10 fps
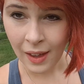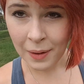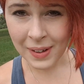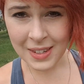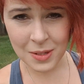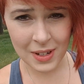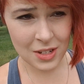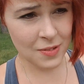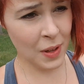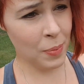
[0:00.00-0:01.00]
All right, so I
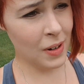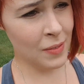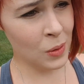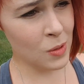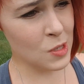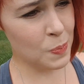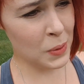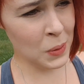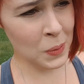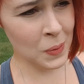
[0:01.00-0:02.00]
just found part of an old
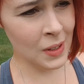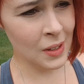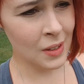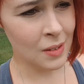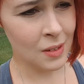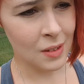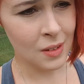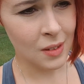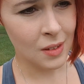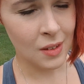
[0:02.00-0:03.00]
spoon,
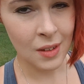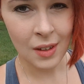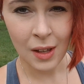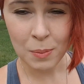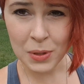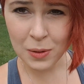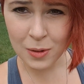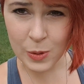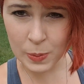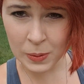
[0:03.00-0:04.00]
pewter
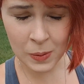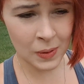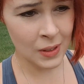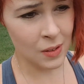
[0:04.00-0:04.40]
spoon.